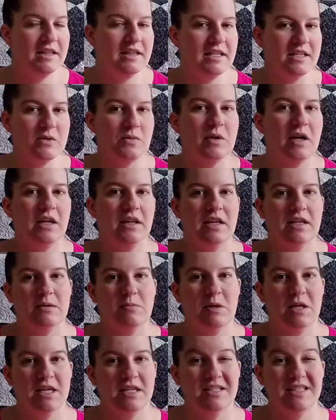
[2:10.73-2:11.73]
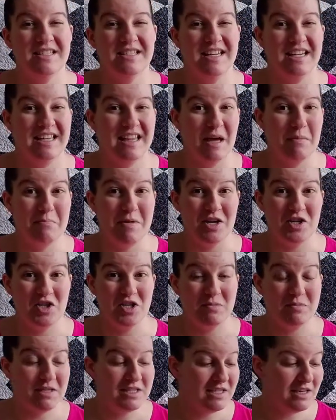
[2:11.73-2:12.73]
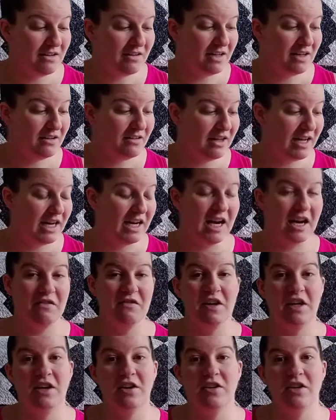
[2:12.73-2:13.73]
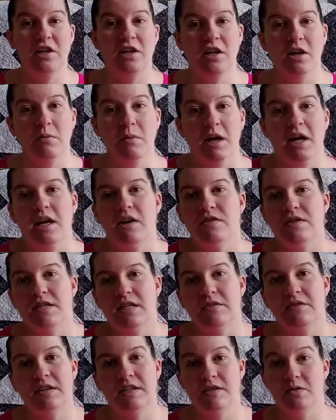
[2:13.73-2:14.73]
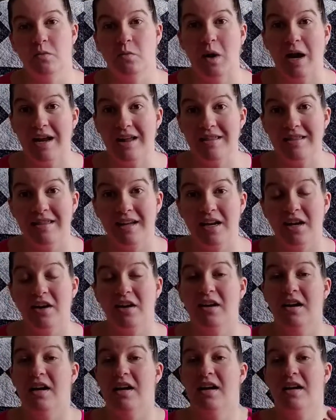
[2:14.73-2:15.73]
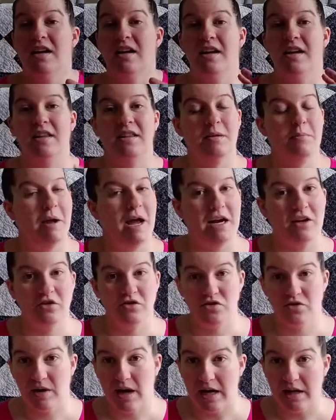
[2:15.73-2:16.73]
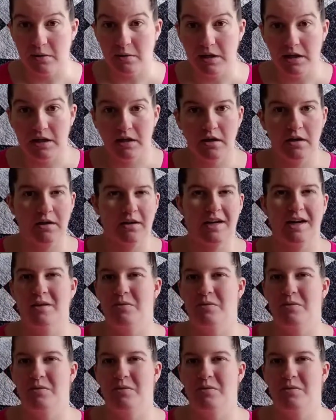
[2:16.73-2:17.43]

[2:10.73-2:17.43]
This one I liked because it's that meshy material, and I figured, you know what, if stuff gets wet in there, the bag will dry quicker.